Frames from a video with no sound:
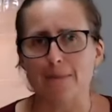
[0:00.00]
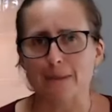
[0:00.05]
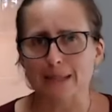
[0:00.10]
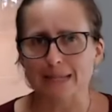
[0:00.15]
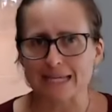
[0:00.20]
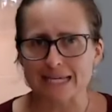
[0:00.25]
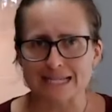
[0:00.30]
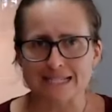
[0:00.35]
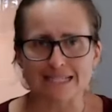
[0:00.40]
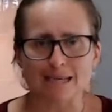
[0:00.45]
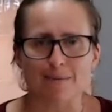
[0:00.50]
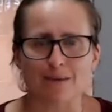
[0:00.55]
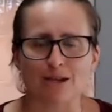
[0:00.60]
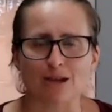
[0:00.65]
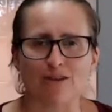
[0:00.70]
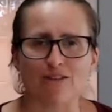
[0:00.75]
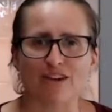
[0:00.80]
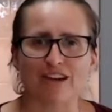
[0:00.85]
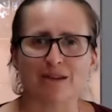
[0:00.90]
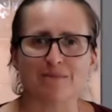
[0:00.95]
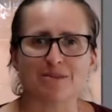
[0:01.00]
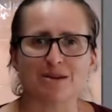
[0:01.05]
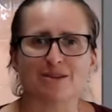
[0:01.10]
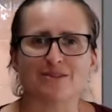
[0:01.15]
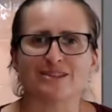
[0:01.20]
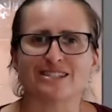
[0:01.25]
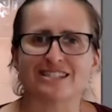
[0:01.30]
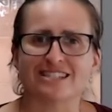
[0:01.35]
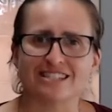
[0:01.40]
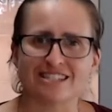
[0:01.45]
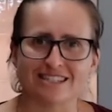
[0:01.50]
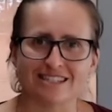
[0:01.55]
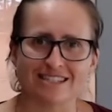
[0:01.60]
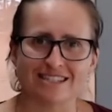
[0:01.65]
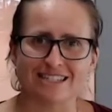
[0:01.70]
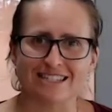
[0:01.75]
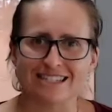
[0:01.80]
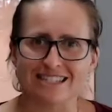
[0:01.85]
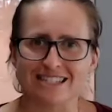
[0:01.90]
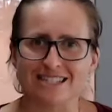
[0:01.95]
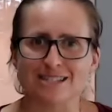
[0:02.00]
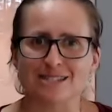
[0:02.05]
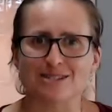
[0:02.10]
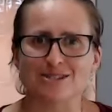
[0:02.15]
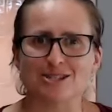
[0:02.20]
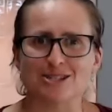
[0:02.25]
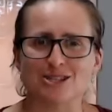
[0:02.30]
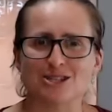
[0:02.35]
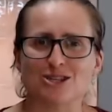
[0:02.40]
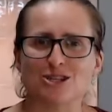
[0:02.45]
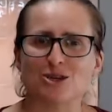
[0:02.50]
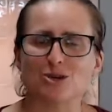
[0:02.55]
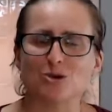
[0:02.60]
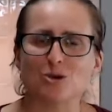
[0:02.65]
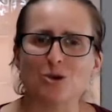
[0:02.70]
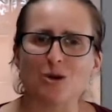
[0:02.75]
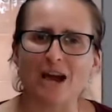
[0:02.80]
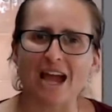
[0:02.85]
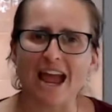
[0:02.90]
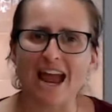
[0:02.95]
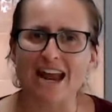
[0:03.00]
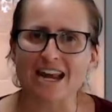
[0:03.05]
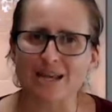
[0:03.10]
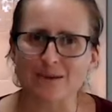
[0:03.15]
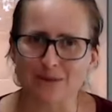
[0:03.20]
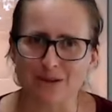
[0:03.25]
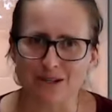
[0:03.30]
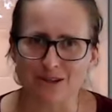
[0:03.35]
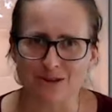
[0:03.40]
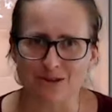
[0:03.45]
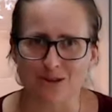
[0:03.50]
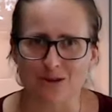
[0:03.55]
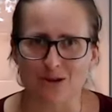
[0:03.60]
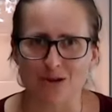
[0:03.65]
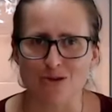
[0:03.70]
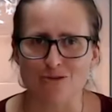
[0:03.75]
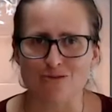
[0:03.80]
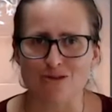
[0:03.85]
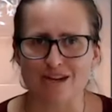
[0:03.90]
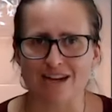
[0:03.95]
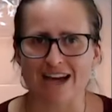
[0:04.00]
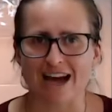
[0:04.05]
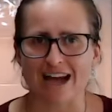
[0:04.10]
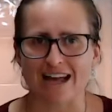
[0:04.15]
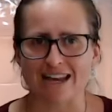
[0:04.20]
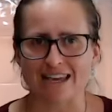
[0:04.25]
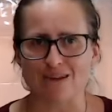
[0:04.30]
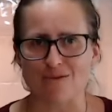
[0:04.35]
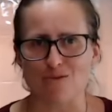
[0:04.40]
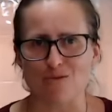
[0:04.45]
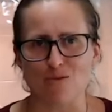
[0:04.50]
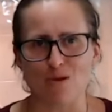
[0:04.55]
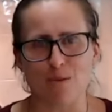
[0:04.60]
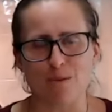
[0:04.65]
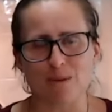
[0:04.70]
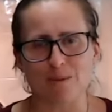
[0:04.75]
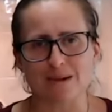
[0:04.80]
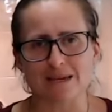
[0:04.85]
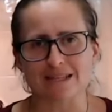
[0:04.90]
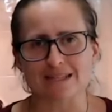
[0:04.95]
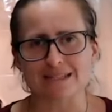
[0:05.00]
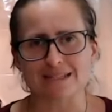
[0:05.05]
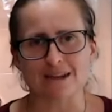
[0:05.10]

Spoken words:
Please let me know if I can be of assistance to you or anyone you know regarding a Thermomix,